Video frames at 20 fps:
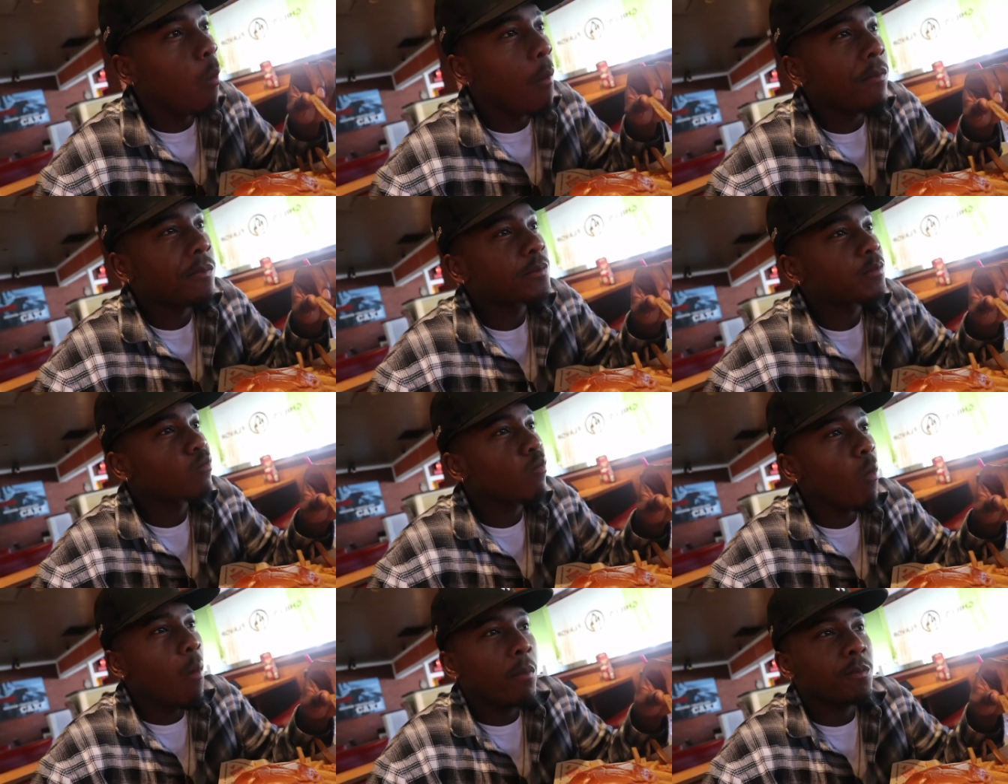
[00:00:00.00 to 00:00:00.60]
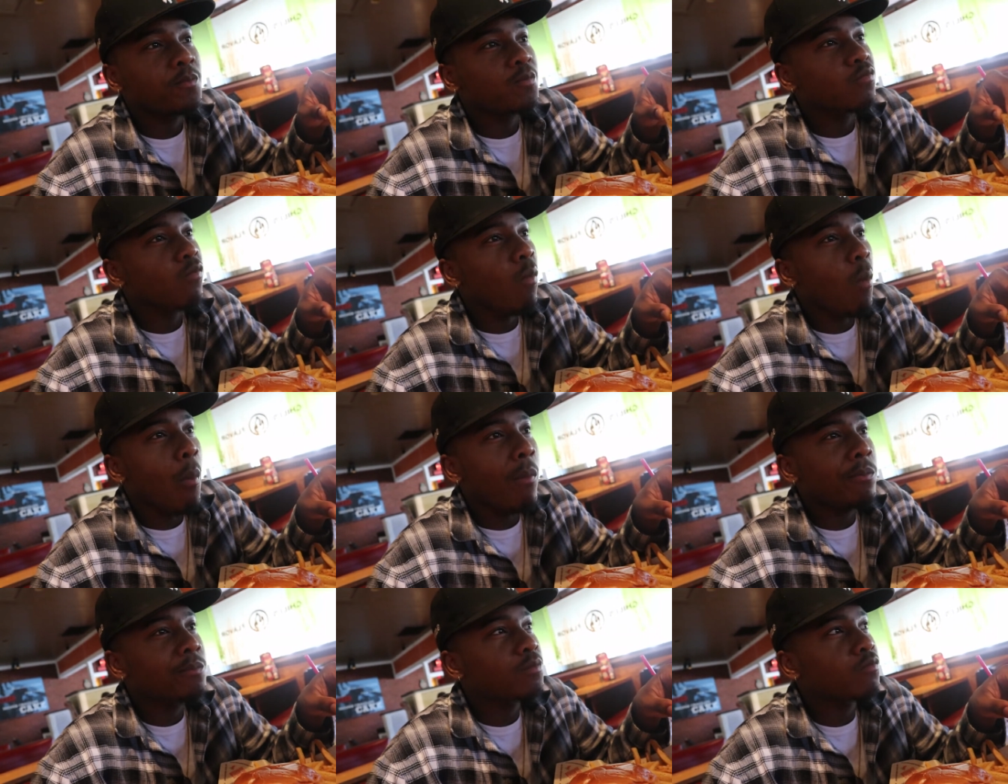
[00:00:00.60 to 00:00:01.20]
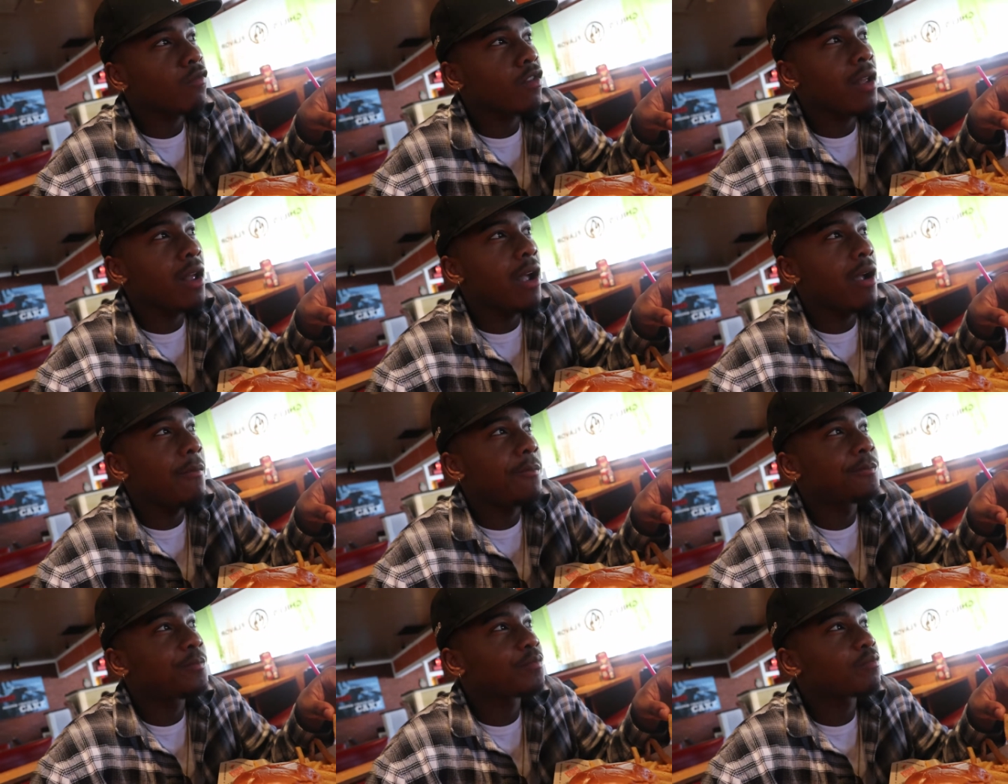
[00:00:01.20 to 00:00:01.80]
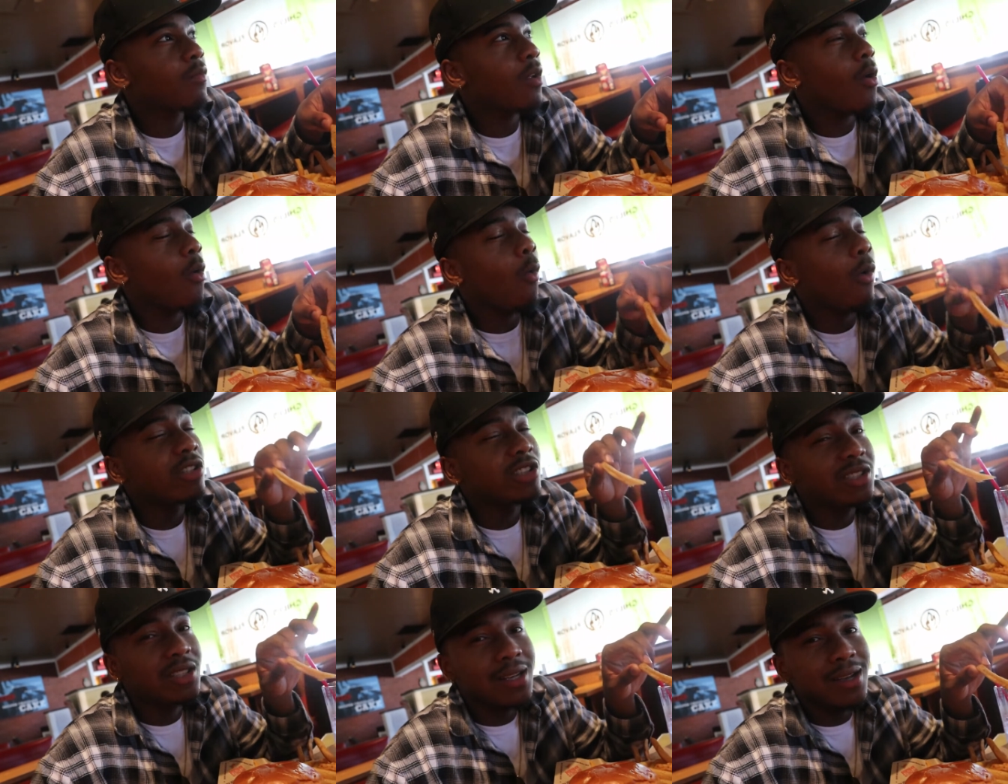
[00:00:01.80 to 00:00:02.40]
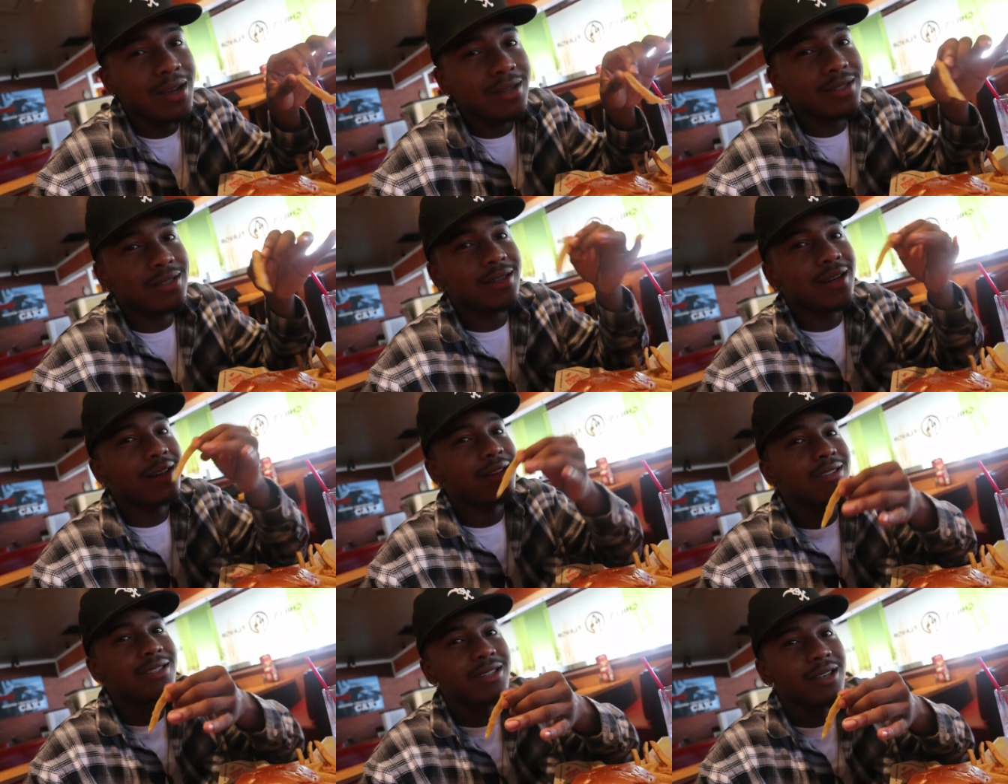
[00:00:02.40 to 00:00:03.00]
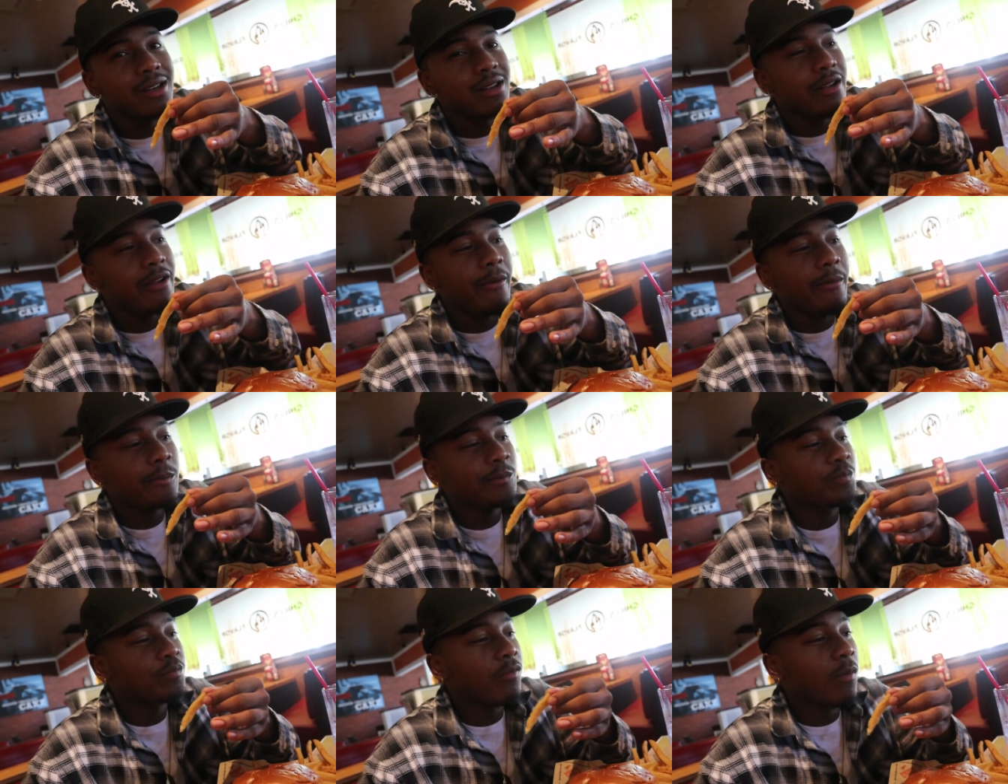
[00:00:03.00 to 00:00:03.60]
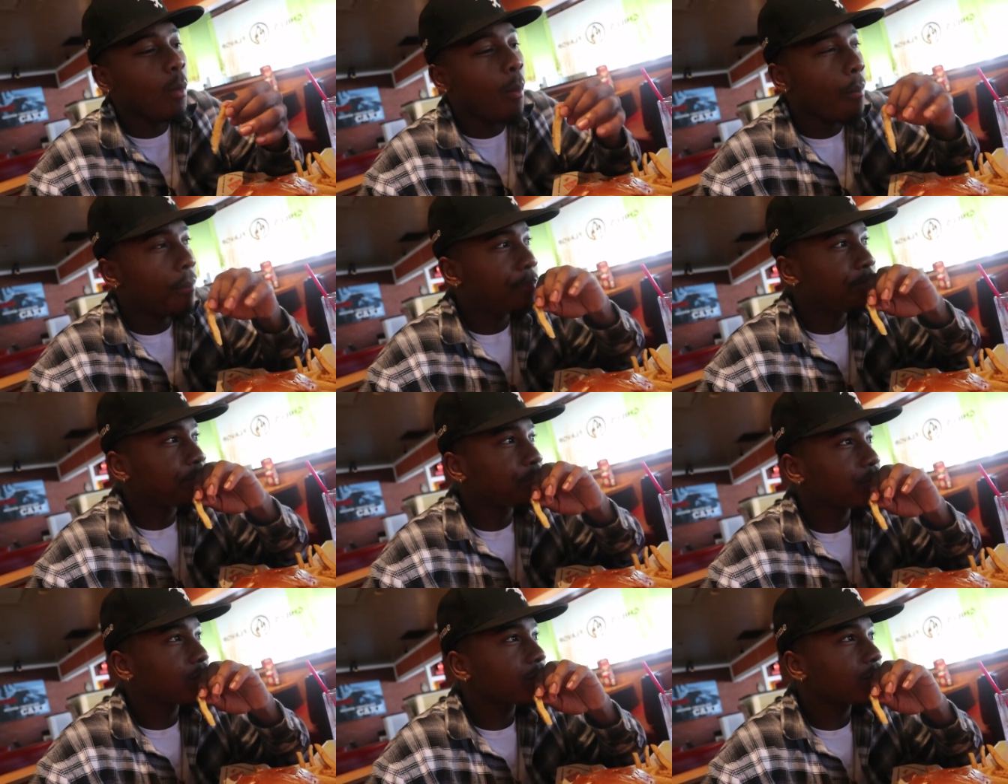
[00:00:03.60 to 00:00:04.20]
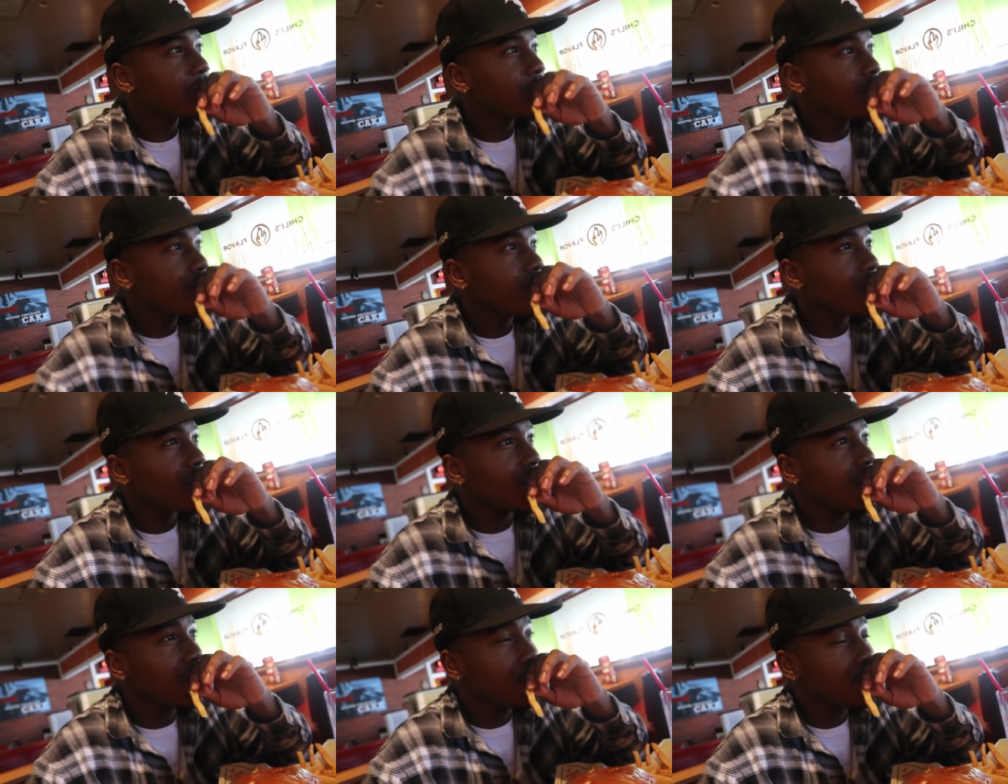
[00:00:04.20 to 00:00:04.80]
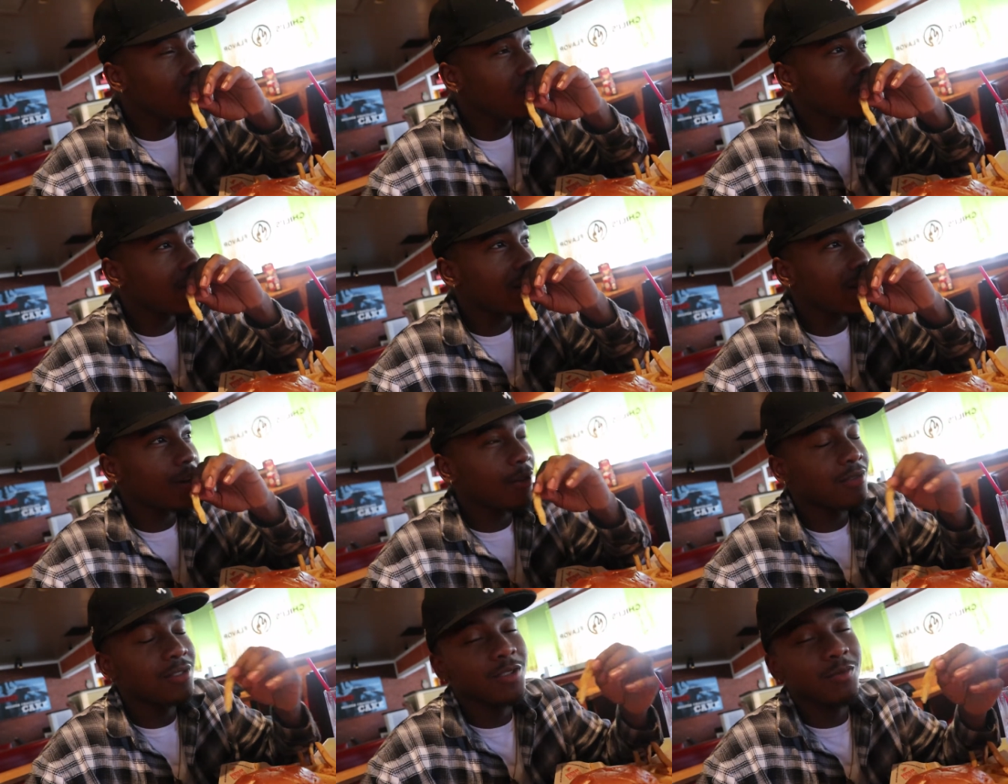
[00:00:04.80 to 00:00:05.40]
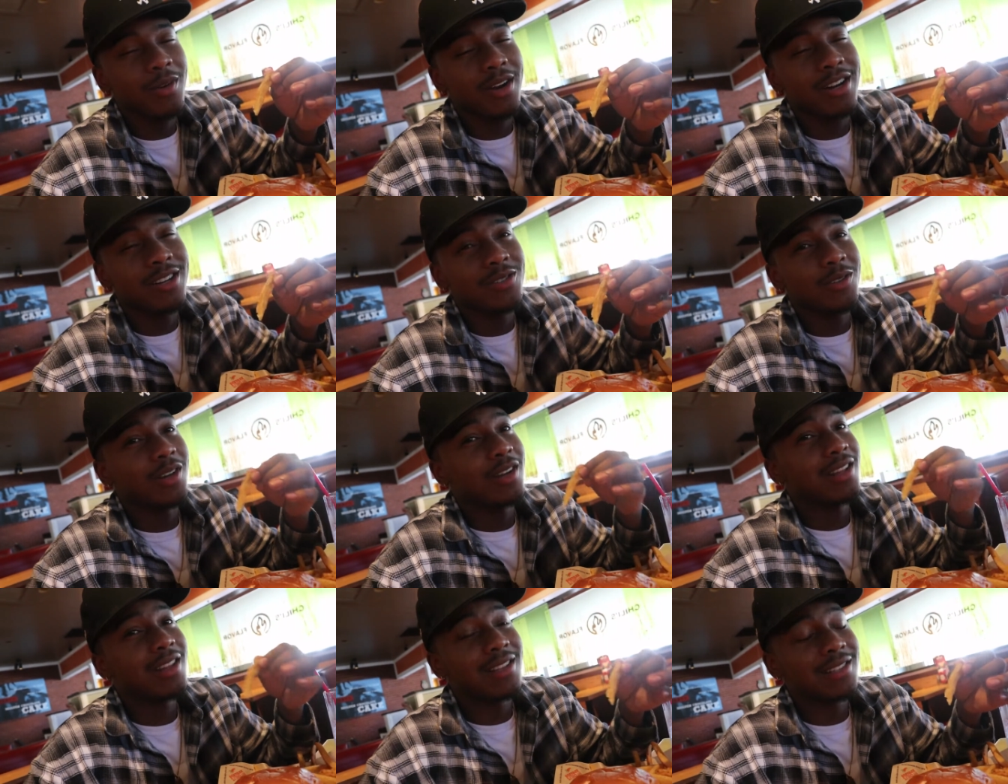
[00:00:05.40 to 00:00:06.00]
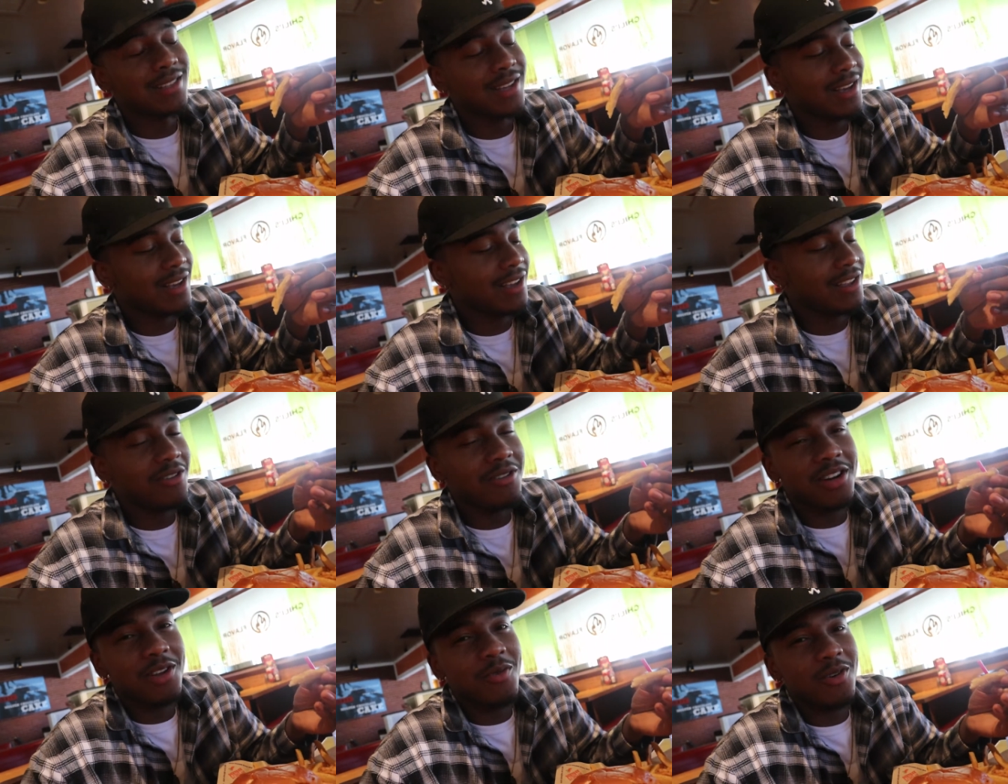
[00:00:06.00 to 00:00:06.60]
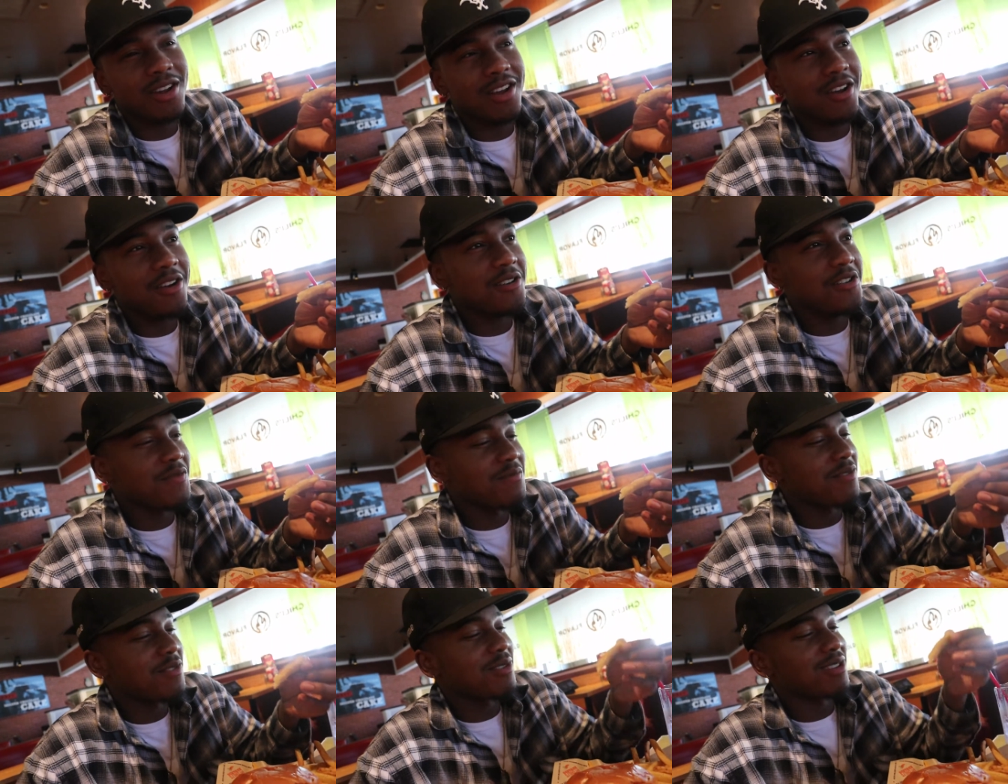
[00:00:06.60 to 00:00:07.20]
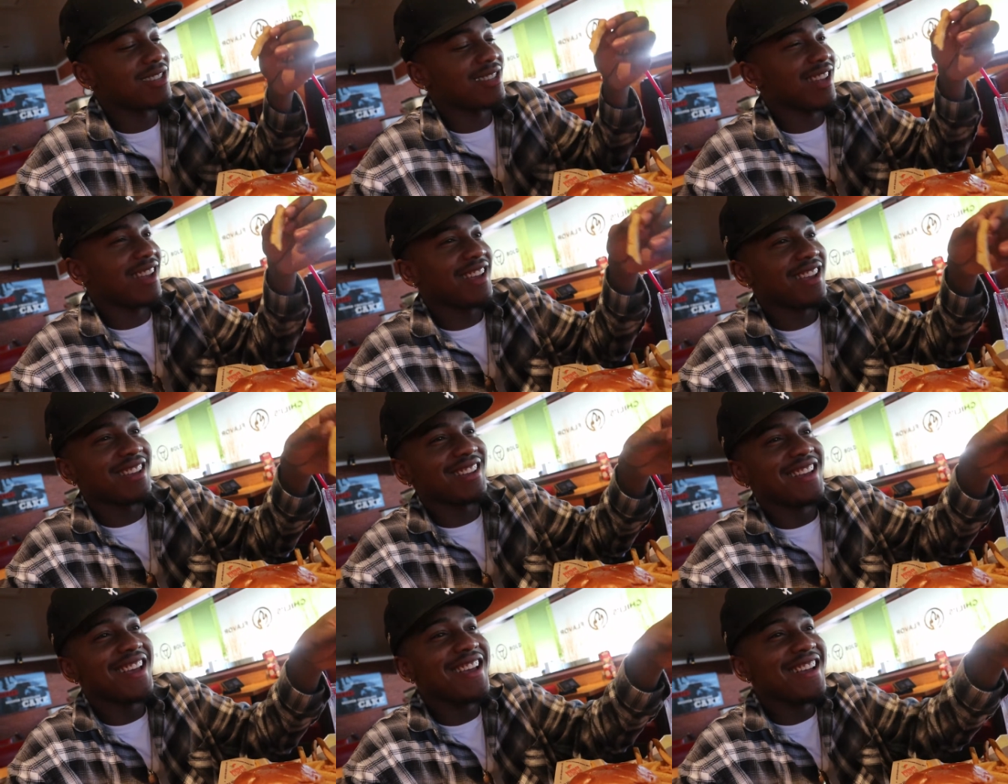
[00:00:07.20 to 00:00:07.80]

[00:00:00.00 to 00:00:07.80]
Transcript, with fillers: bro. Like, one side to the other side. If you trying to go somewhere and it's on the other side, you don't even want to go no more. Like,